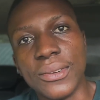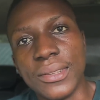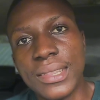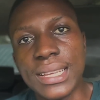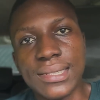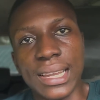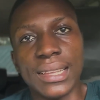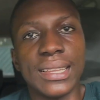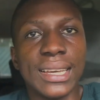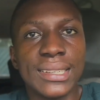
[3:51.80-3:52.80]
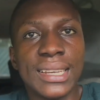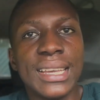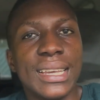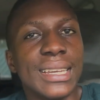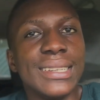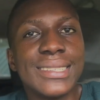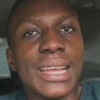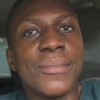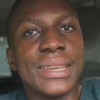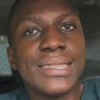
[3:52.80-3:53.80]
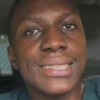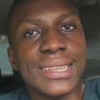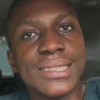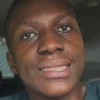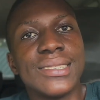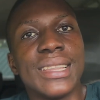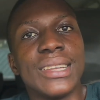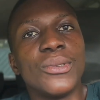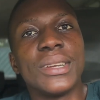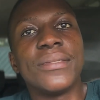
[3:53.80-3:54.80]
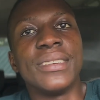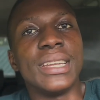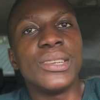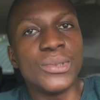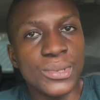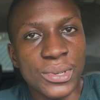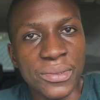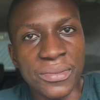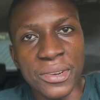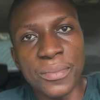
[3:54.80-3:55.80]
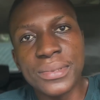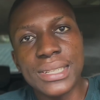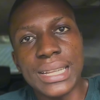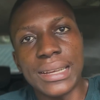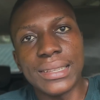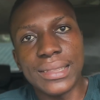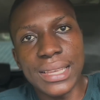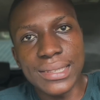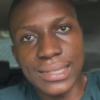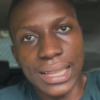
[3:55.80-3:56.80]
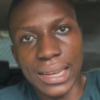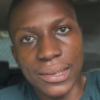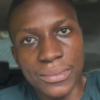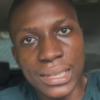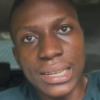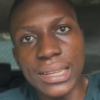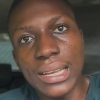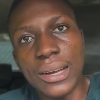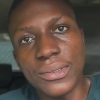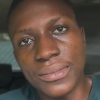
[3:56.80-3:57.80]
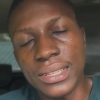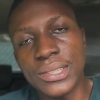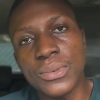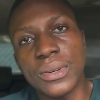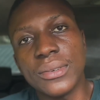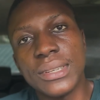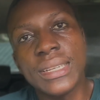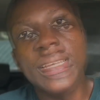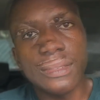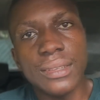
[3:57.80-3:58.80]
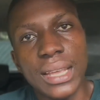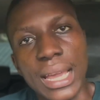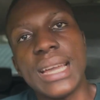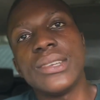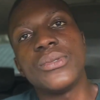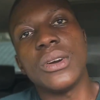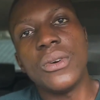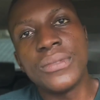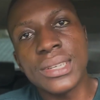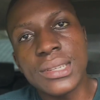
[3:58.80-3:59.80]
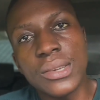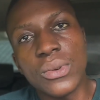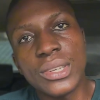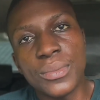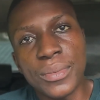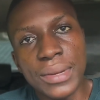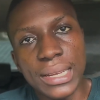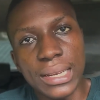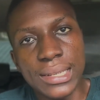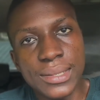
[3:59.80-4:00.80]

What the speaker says: things like that. In some instances, they don't even need you to develop things that are really out of this world. And you're obviously going to be paid less